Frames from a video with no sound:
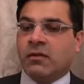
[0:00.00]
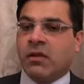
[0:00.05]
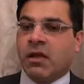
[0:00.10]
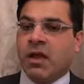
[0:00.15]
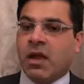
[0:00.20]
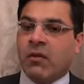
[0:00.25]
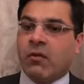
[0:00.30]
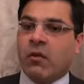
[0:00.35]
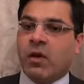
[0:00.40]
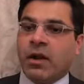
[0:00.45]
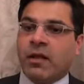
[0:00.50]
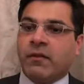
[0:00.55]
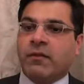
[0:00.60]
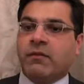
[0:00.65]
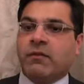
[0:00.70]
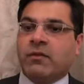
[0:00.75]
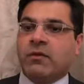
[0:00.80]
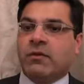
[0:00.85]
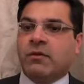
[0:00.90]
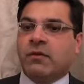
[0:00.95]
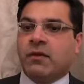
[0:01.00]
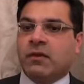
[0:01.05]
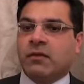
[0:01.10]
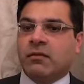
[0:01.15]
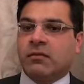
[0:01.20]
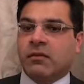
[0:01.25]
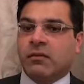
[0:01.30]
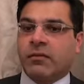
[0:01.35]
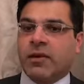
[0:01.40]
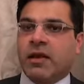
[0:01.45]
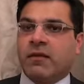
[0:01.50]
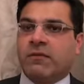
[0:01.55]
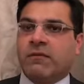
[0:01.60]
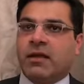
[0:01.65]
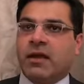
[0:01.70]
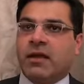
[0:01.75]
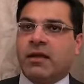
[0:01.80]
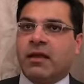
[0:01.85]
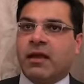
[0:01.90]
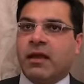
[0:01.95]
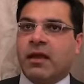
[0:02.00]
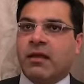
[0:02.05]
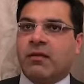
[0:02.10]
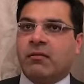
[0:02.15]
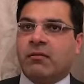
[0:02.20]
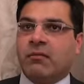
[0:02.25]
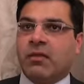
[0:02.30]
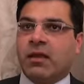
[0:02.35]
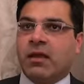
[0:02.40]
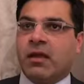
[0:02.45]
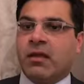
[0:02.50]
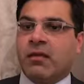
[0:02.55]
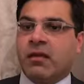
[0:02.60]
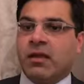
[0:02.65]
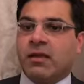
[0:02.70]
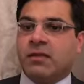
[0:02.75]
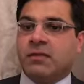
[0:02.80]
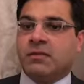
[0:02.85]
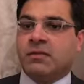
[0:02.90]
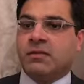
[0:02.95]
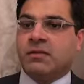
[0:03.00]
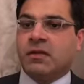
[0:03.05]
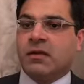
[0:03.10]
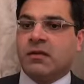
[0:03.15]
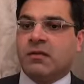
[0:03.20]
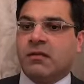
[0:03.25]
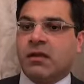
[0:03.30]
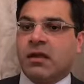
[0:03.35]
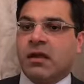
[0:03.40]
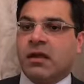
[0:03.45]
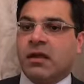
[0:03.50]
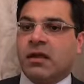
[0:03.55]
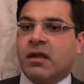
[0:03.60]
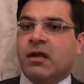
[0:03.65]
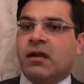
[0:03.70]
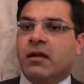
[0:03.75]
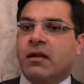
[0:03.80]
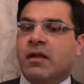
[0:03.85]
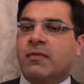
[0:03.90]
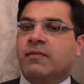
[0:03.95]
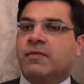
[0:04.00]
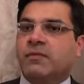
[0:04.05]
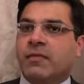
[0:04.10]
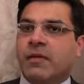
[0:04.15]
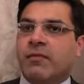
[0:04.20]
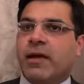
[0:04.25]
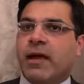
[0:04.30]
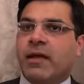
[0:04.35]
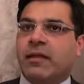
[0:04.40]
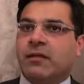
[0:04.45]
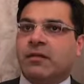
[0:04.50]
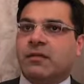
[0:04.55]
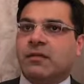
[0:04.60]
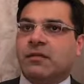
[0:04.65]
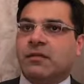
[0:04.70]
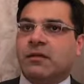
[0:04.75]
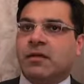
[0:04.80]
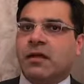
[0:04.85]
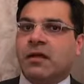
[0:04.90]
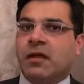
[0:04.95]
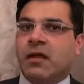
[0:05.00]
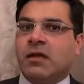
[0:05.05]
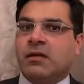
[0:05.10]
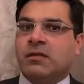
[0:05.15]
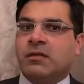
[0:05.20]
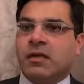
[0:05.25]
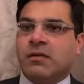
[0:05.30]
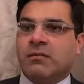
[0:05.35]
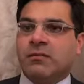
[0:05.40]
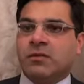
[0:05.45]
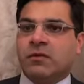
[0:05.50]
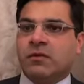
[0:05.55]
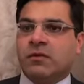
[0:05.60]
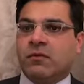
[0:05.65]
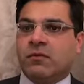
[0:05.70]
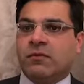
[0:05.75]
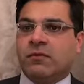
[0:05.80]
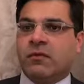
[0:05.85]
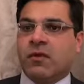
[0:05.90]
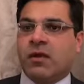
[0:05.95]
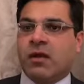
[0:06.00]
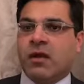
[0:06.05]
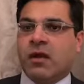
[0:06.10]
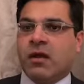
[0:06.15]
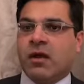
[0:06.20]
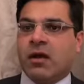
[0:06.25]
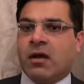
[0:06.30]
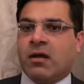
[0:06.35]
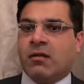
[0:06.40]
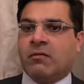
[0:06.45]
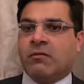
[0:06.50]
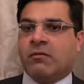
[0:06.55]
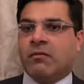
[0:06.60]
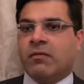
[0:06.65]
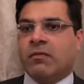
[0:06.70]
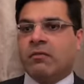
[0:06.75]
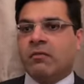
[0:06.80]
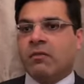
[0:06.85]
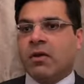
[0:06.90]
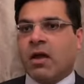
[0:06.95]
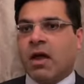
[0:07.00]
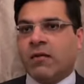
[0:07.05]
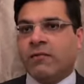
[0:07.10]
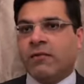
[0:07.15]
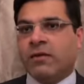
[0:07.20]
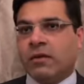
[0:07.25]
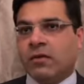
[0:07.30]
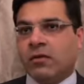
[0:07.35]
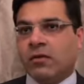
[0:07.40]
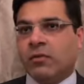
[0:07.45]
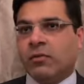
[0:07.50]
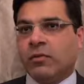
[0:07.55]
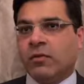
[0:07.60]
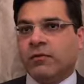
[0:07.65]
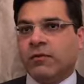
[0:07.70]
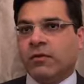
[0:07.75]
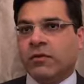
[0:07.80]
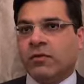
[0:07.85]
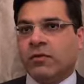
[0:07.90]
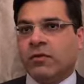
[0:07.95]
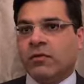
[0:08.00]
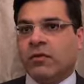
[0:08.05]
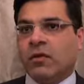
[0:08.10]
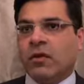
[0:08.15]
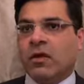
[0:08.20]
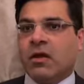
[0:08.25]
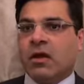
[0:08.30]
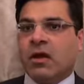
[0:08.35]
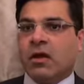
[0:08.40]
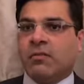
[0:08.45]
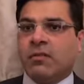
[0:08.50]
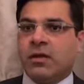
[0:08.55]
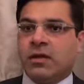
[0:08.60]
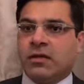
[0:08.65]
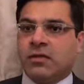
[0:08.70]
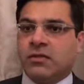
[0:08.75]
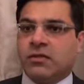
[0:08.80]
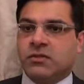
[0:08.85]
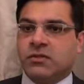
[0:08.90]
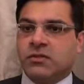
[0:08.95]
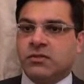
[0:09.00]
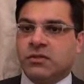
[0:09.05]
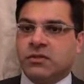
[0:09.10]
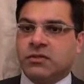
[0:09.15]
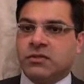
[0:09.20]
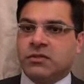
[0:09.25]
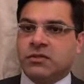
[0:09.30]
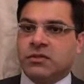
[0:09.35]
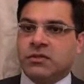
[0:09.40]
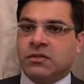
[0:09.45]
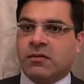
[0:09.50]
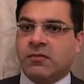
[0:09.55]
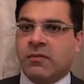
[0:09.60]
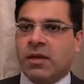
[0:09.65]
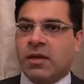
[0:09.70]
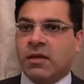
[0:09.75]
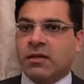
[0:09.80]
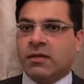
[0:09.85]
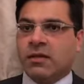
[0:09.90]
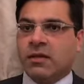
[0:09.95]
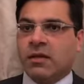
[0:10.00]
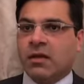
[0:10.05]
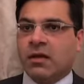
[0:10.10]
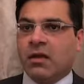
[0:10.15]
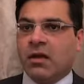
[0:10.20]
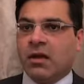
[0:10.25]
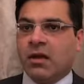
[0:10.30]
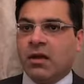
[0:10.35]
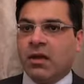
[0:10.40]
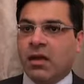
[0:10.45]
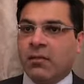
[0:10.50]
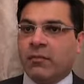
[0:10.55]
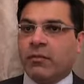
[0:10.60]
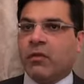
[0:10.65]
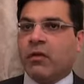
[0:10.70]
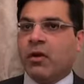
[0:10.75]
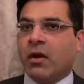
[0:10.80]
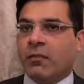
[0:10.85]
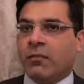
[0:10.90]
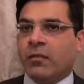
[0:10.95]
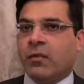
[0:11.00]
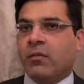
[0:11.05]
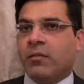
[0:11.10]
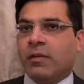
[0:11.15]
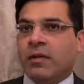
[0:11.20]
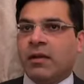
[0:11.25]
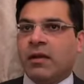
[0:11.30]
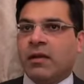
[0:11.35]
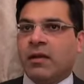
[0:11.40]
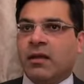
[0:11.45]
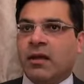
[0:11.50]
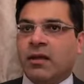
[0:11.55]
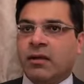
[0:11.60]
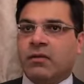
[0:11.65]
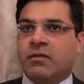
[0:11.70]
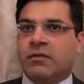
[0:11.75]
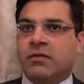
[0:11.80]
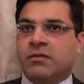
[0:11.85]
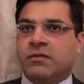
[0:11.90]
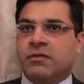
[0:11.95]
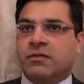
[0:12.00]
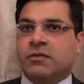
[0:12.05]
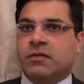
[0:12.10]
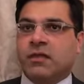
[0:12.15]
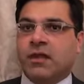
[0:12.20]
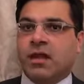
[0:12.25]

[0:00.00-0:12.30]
what I do think the benefit I get is that it kind of keeps me balanced in terms of having a global view and making sure decisions are made appropriately across